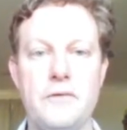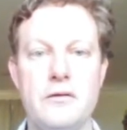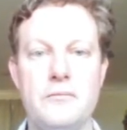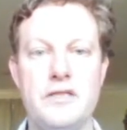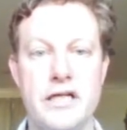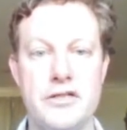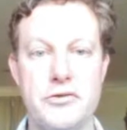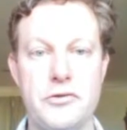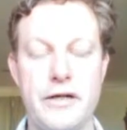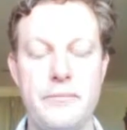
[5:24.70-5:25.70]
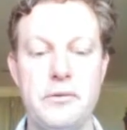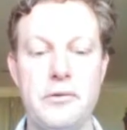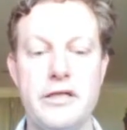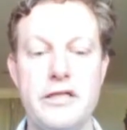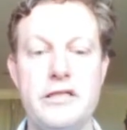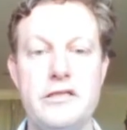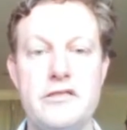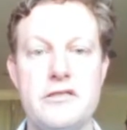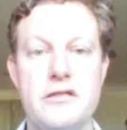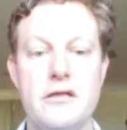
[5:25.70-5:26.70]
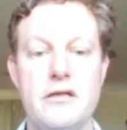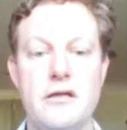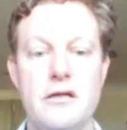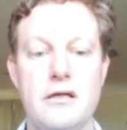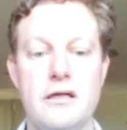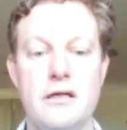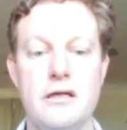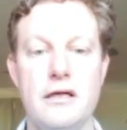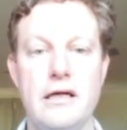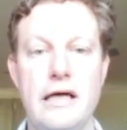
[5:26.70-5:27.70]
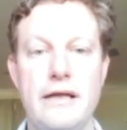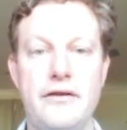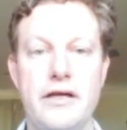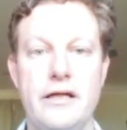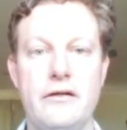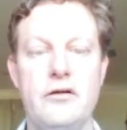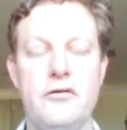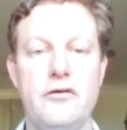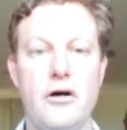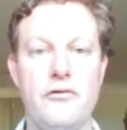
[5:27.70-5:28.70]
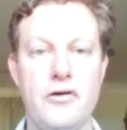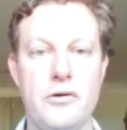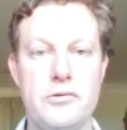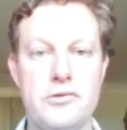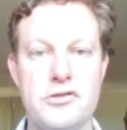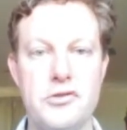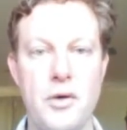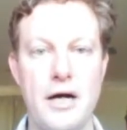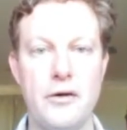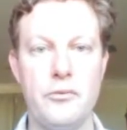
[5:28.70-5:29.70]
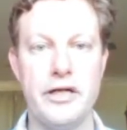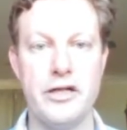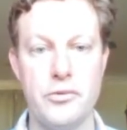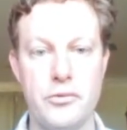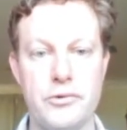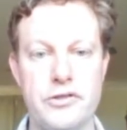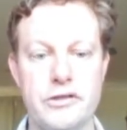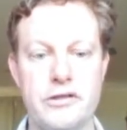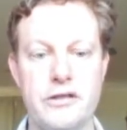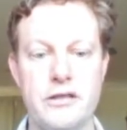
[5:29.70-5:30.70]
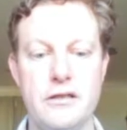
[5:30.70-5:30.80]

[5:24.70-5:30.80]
potential employees, and then of those who are recruited,